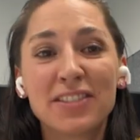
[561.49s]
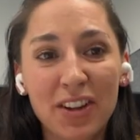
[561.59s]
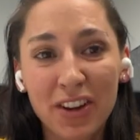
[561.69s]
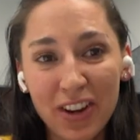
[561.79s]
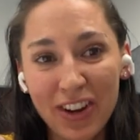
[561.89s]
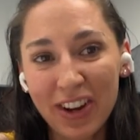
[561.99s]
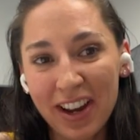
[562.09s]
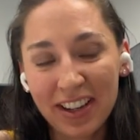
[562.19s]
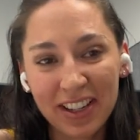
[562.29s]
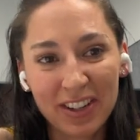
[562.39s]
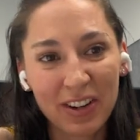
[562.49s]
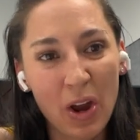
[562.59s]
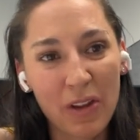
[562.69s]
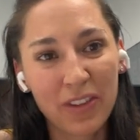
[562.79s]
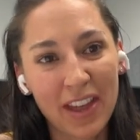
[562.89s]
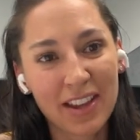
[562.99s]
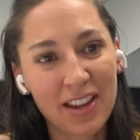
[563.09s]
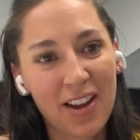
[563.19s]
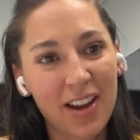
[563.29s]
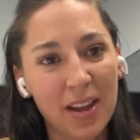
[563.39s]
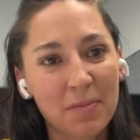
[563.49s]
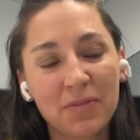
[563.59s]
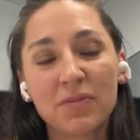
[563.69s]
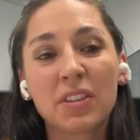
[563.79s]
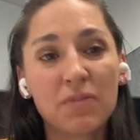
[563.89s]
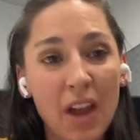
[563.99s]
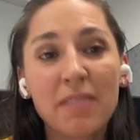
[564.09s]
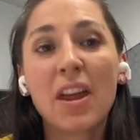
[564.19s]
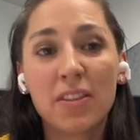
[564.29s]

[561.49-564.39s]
and so you know over that time so at,